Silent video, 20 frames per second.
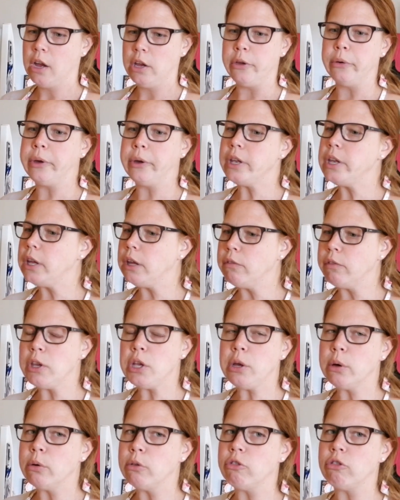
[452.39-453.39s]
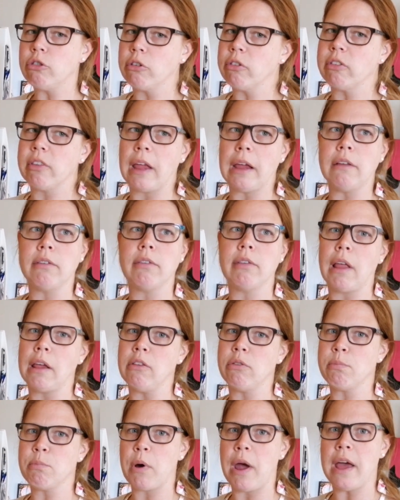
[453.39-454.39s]
You can even use just like
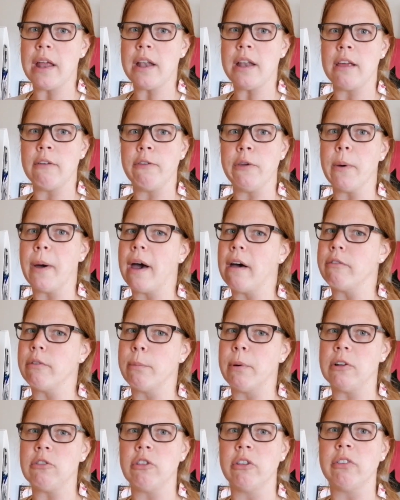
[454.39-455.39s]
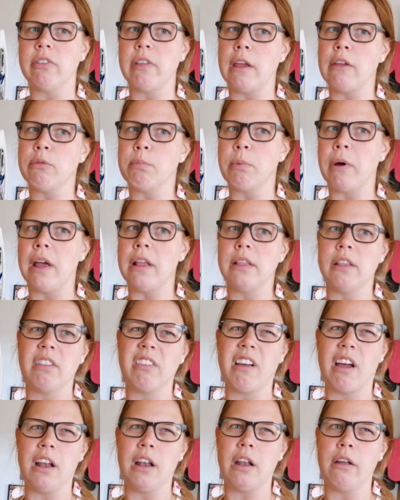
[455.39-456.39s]
sliced bread. If you have a bunch of sliced bread
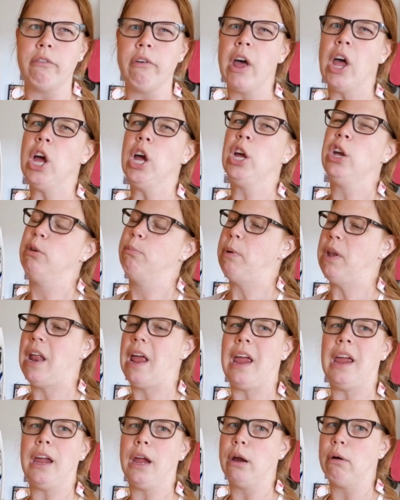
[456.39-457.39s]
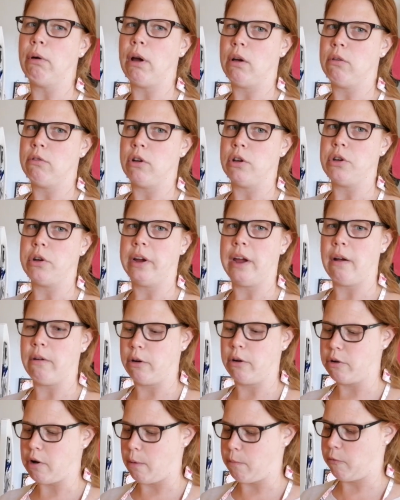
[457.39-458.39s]
that's kind of been hanging around on your
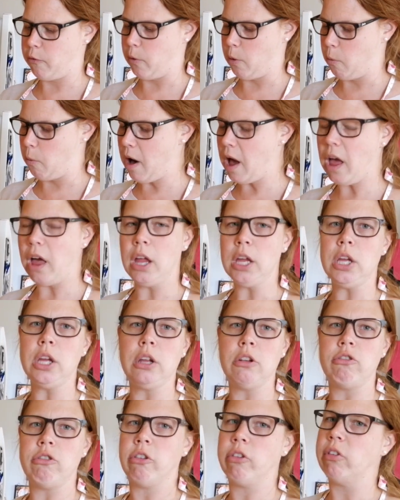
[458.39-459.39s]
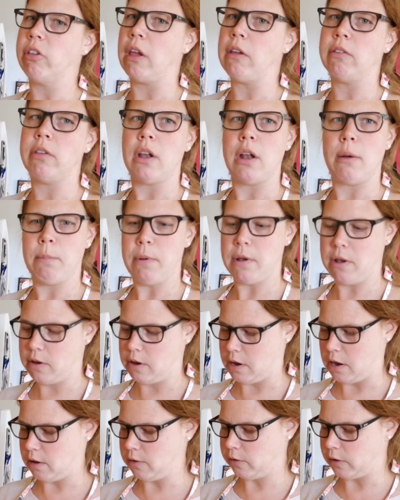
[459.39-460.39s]
countertop for a while, you just slice it up
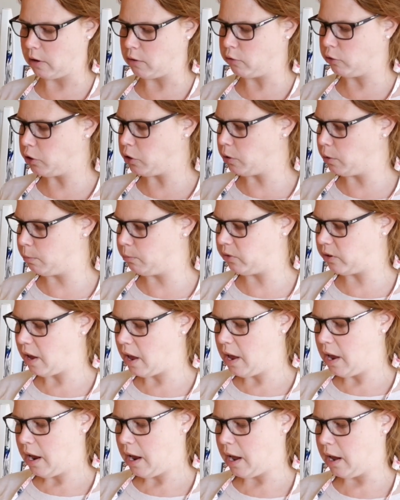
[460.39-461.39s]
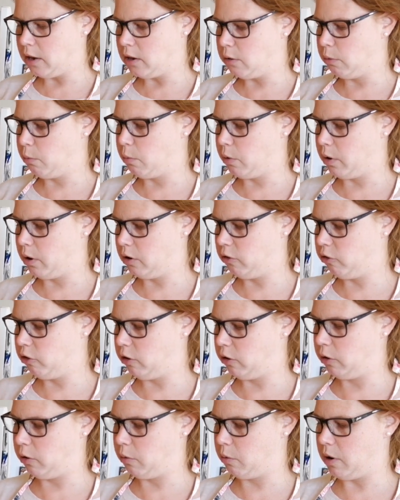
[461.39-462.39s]
into nice sized cubes, and you want
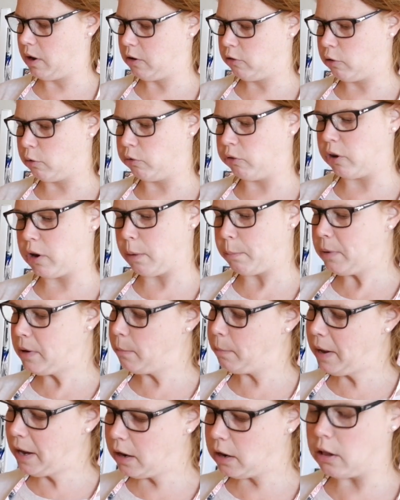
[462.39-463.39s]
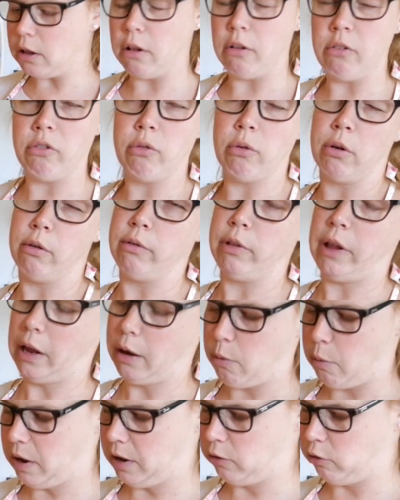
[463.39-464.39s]
to toast it up in a pan, and it's sort of like
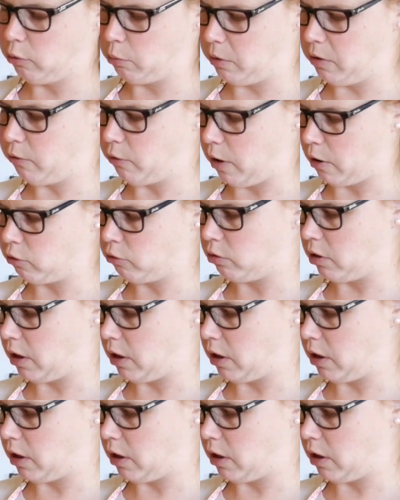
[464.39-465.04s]
a way to refresh